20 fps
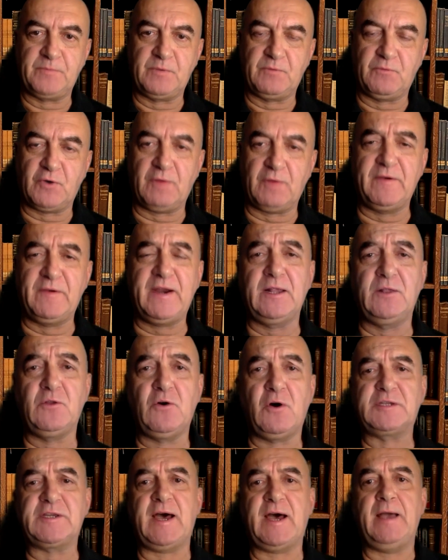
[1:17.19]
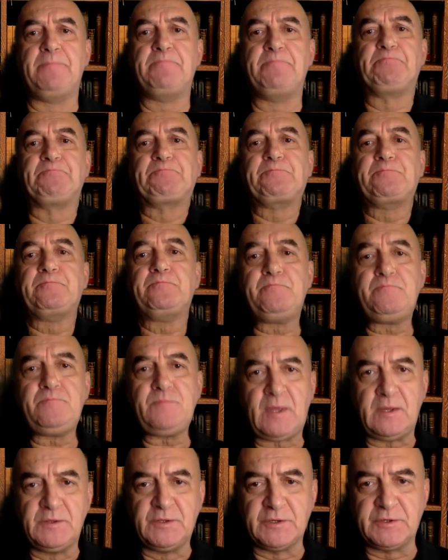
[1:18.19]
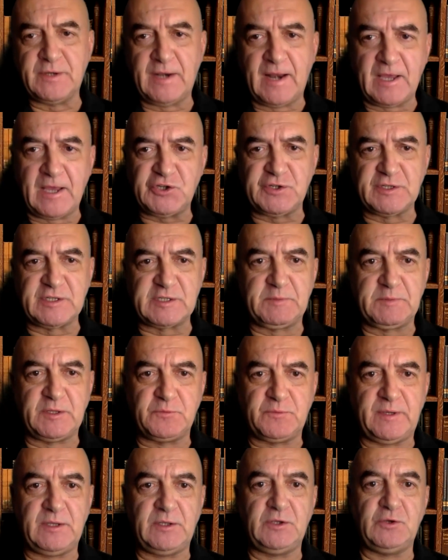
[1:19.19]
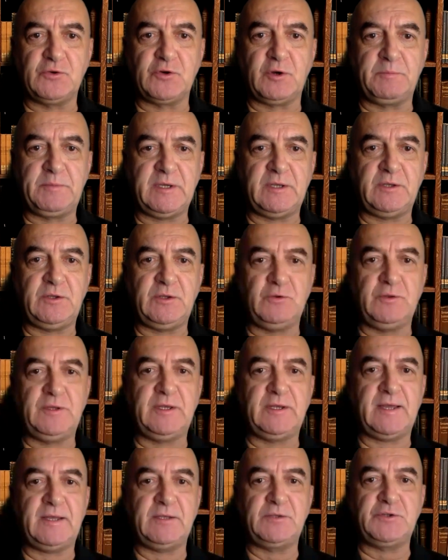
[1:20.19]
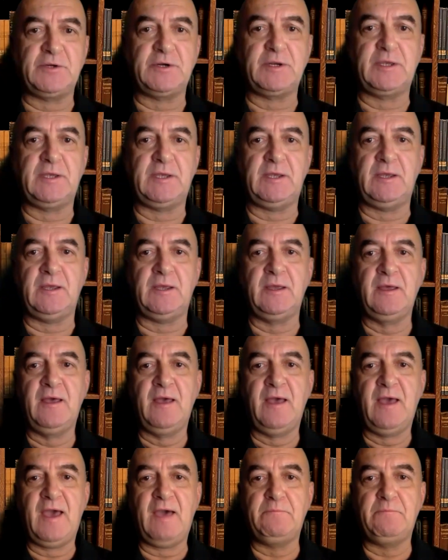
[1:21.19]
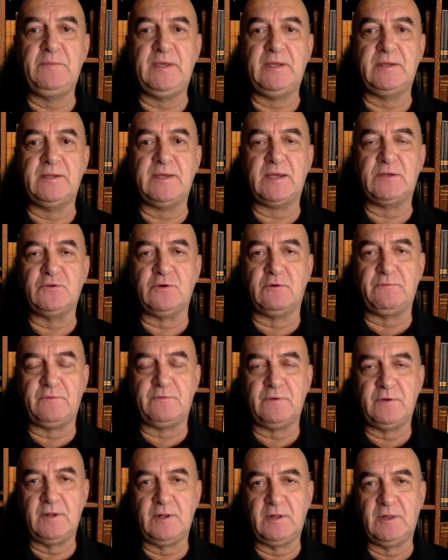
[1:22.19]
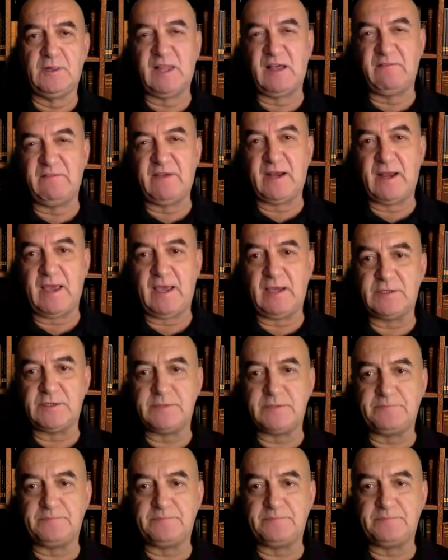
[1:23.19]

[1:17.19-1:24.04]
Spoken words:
For a very long time, the relations between the European Union and Turkey have been that of love and hate.